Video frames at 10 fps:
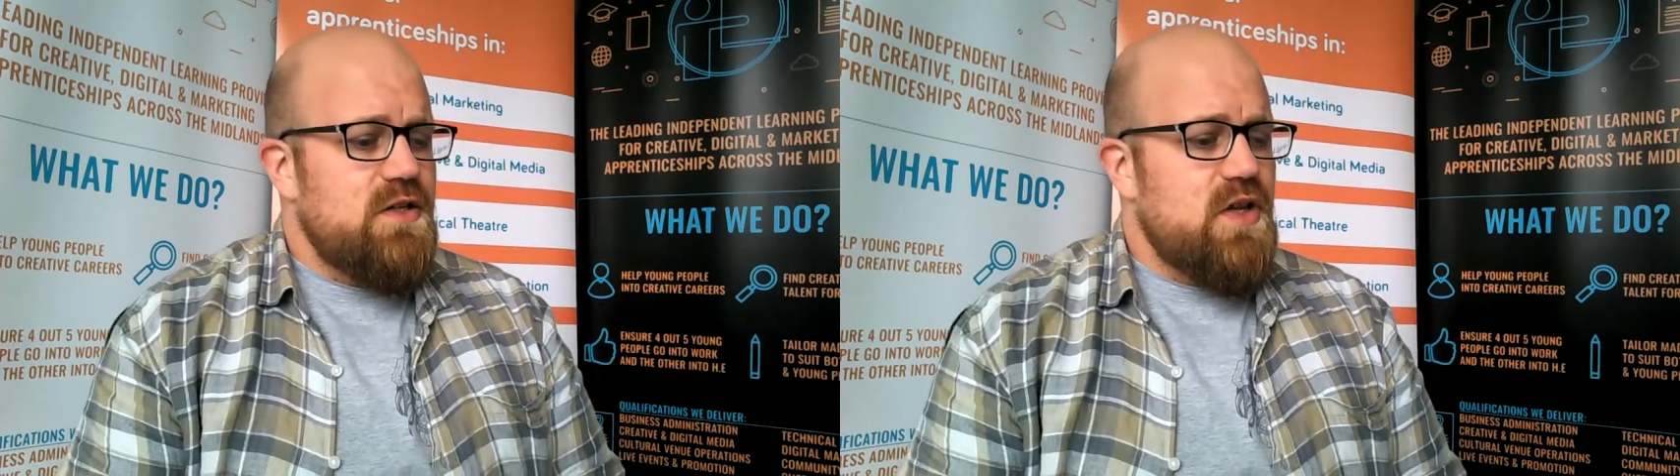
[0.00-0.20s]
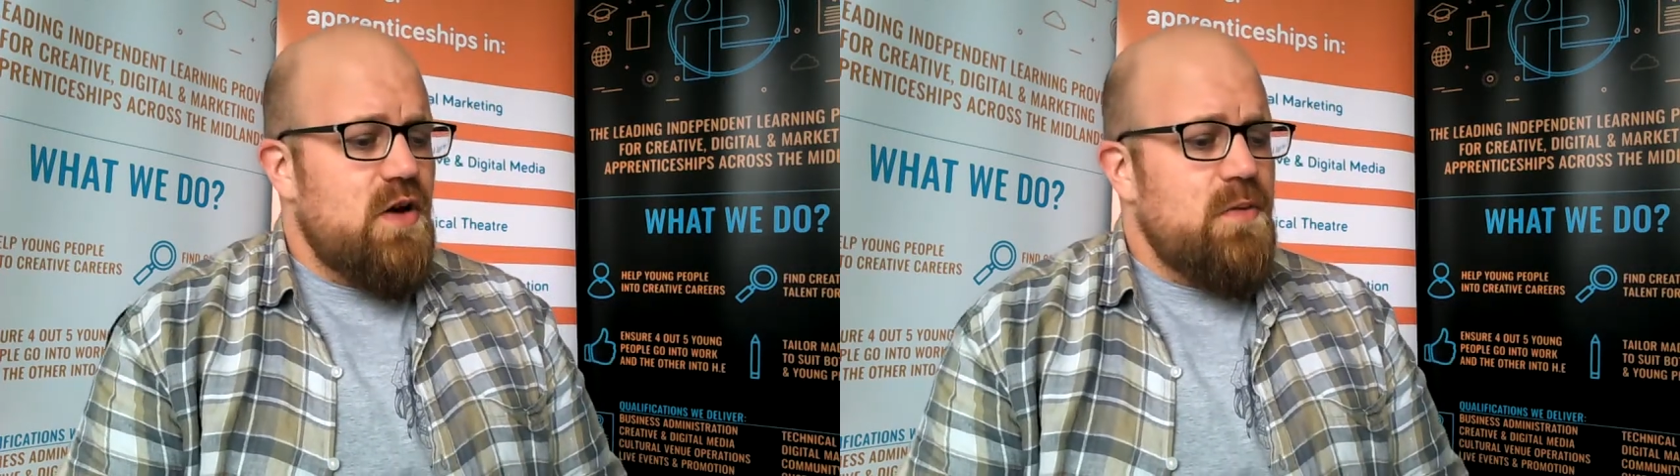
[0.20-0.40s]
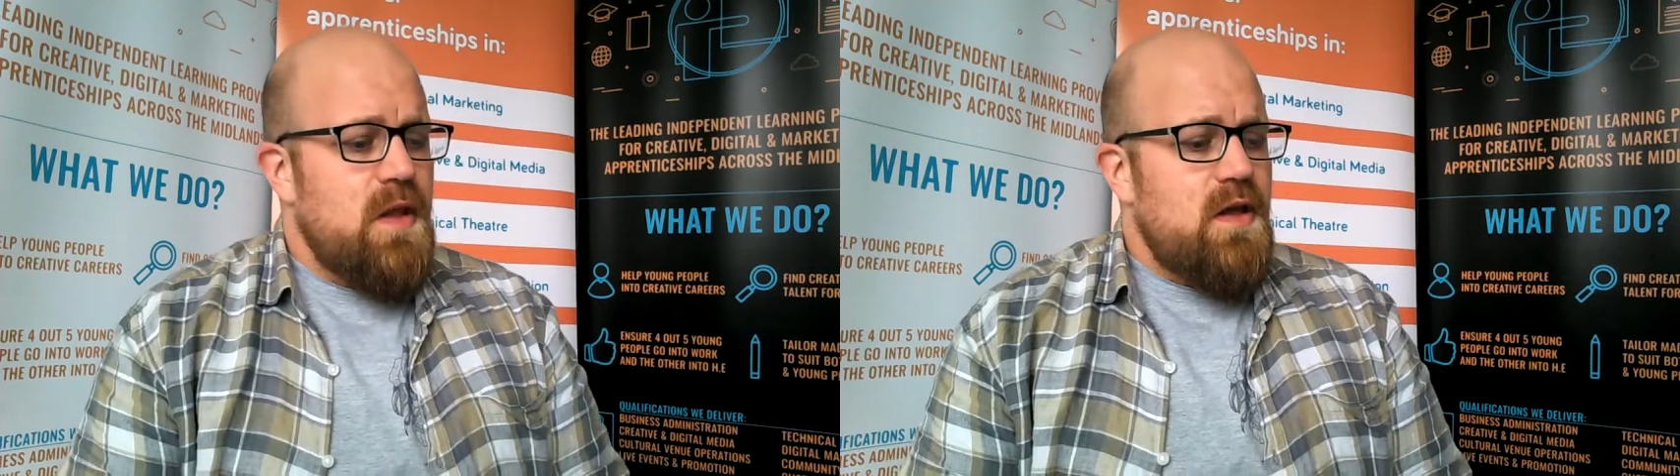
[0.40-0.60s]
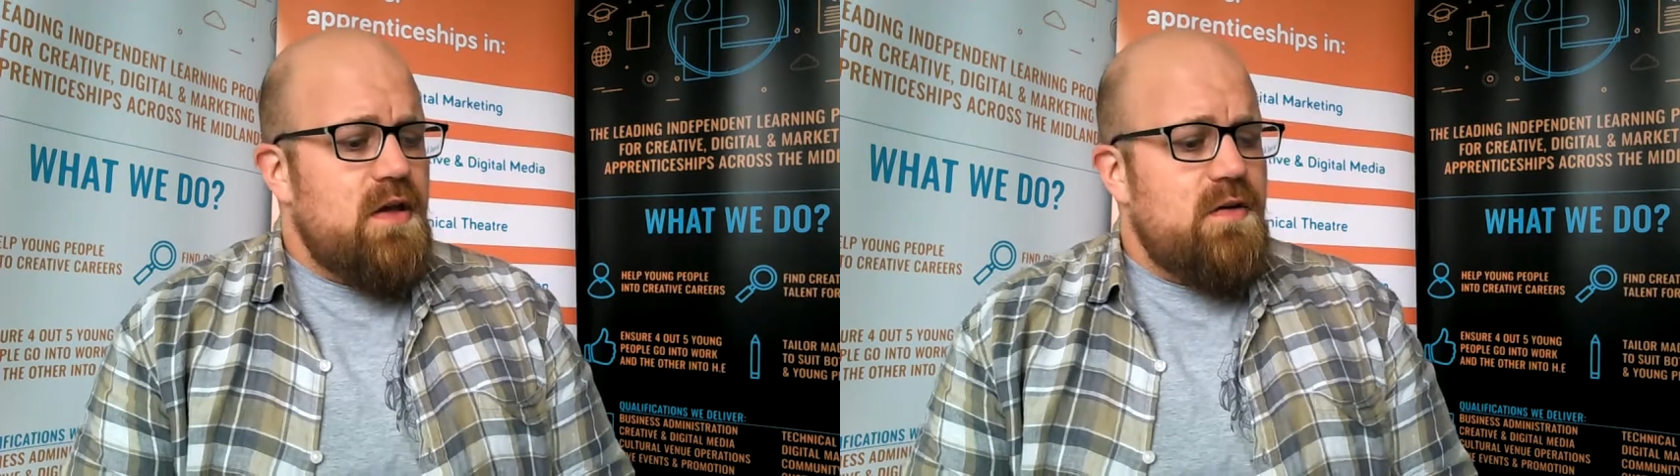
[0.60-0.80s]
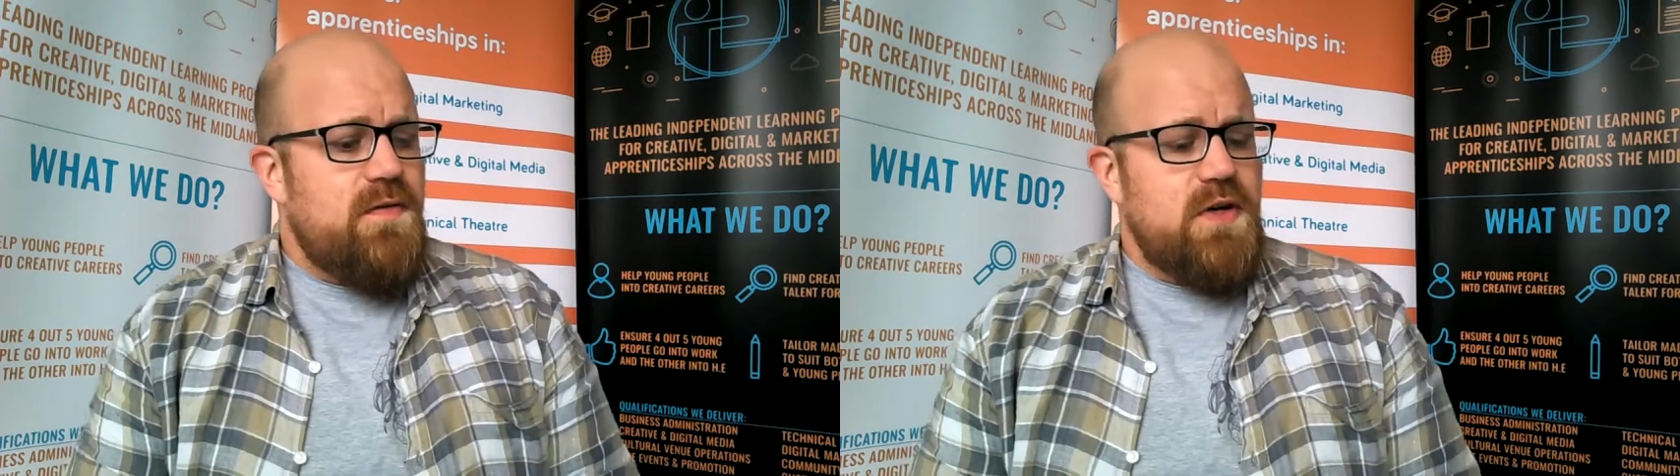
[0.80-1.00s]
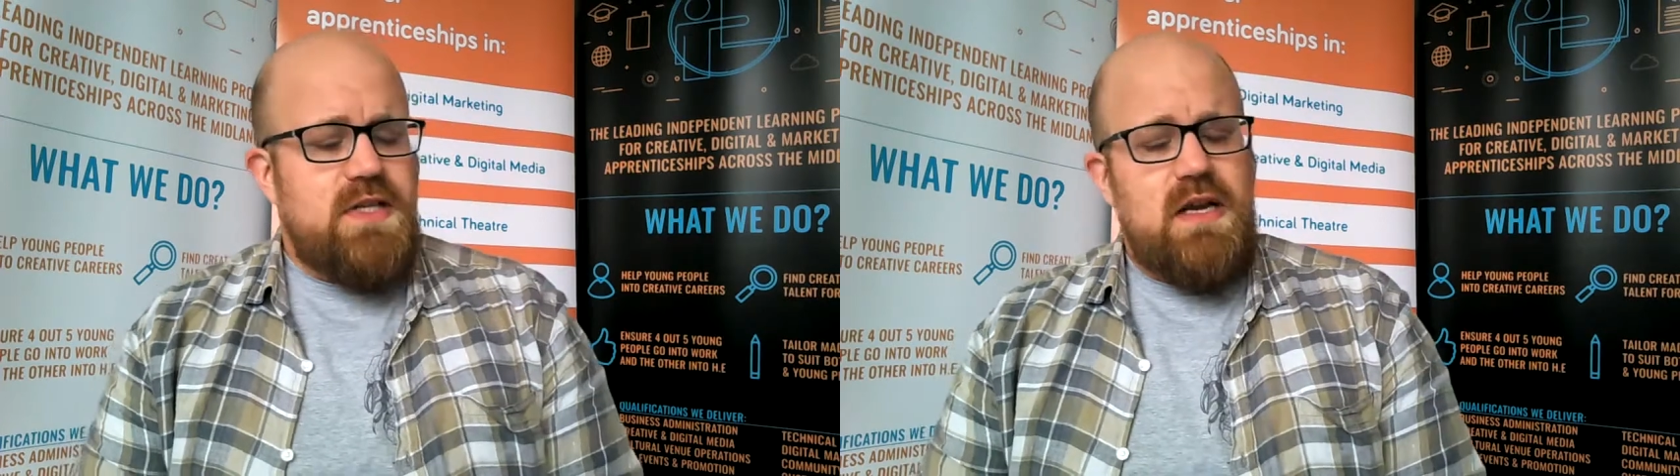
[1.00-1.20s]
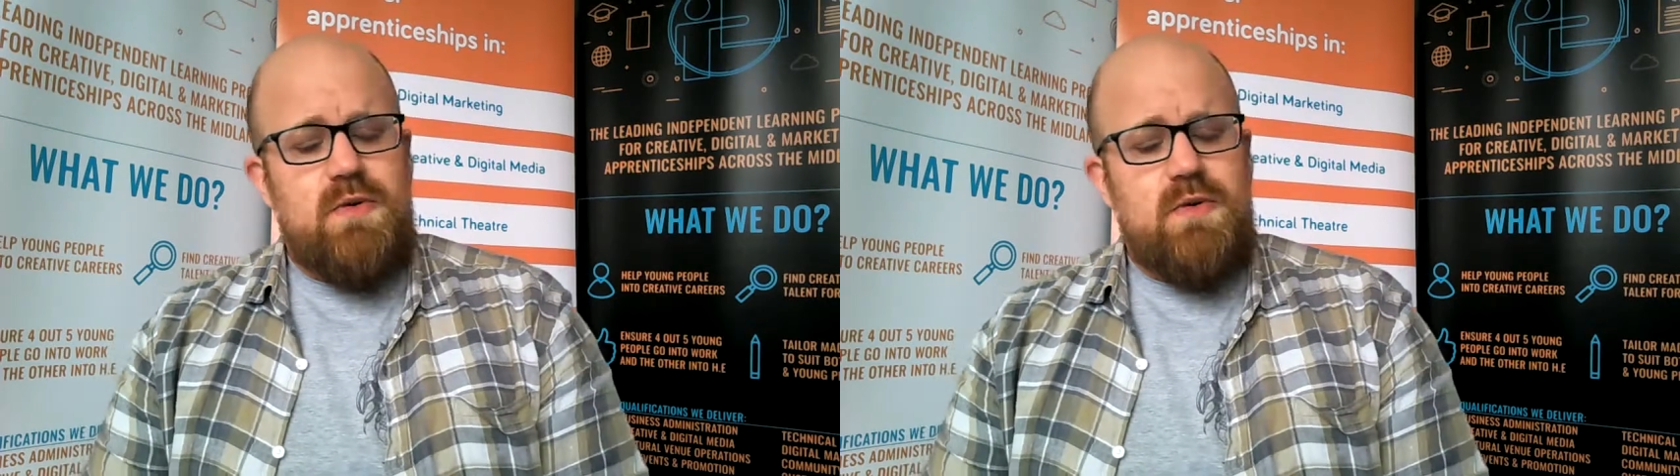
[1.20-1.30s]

So first thing I